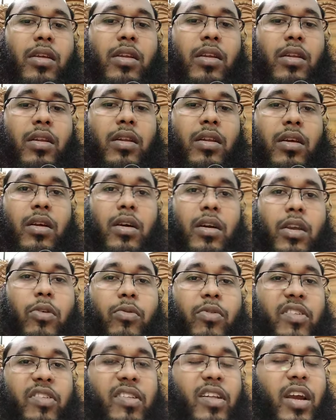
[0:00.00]
were reciting
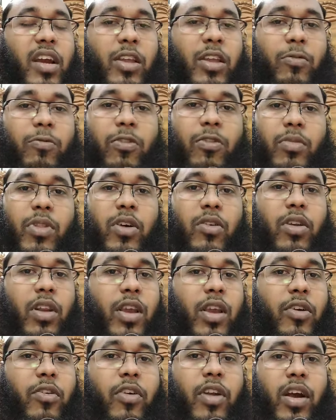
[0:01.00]
from the Holy Quran,
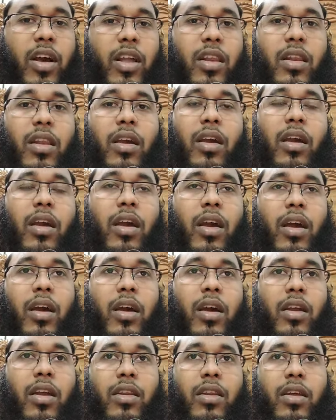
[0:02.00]
and
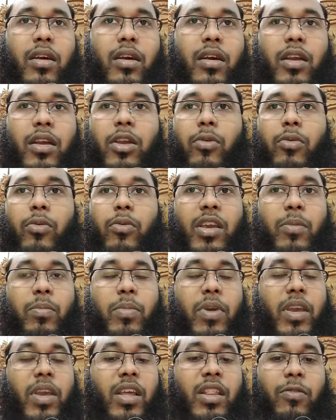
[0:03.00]
you were keeping the
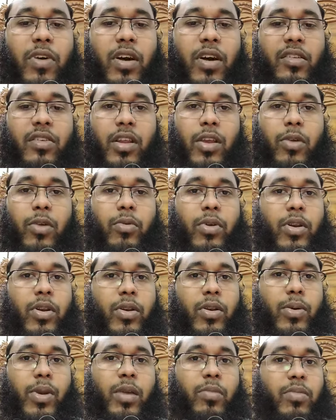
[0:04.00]
fast, you were doing
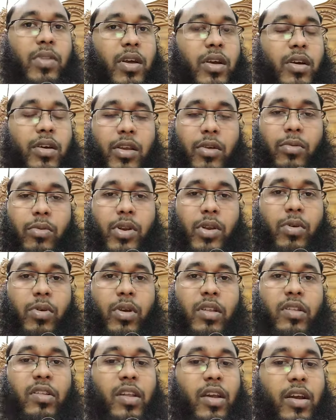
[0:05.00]
iftar, you were doing sahri,
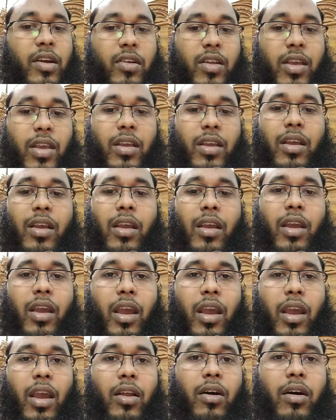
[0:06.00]
and all
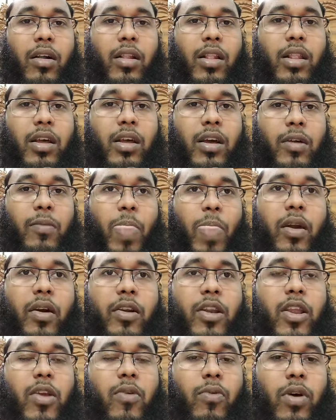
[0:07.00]
the
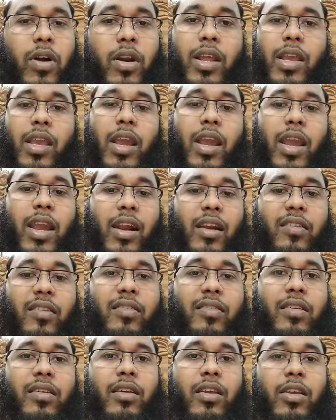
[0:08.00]
rewarding acts you were
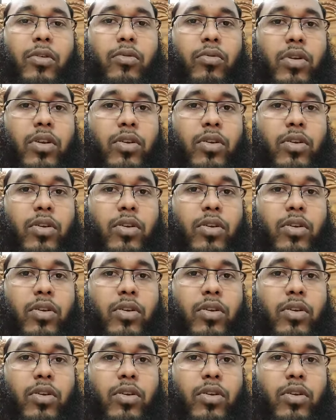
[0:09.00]
doing.